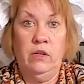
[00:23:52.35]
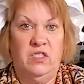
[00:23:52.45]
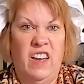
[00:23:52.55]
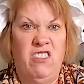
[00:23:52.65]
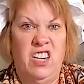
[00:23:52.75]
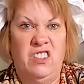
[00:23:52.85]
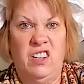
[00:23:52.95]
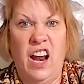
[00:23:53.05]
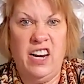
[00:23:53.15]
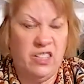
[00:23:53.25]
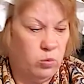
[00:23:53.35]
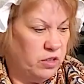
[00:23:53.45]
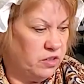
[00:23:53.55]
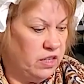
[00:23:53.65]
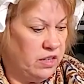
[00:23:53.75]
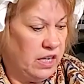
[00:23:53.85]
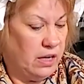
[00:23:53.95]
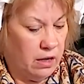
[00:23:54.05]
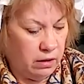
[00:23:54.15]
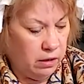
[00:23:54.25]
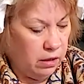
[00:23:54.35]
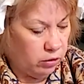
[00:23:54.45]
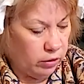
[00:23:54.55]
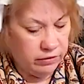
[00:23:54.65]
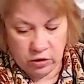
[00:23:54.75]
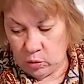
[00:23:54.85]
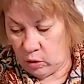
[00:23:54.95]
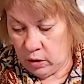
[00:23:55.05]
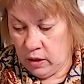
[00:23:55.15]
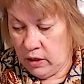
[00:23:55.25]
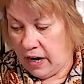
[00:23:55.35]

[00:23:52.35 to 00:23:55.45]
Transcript: 70s and 80s ones in the thrift store.